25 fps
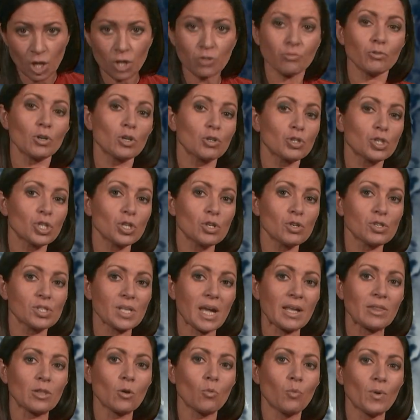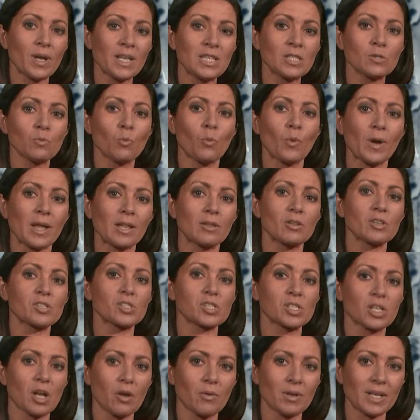Through Tuesday, the wind will
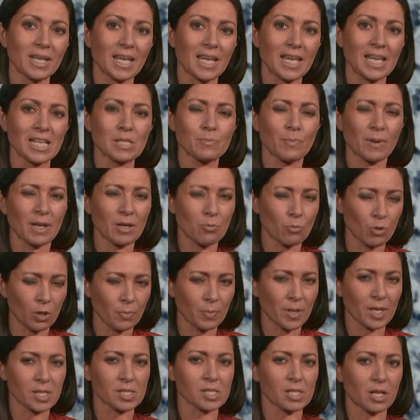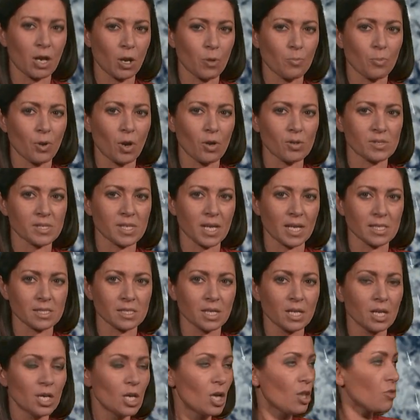slowly ease, but it will be a slow process.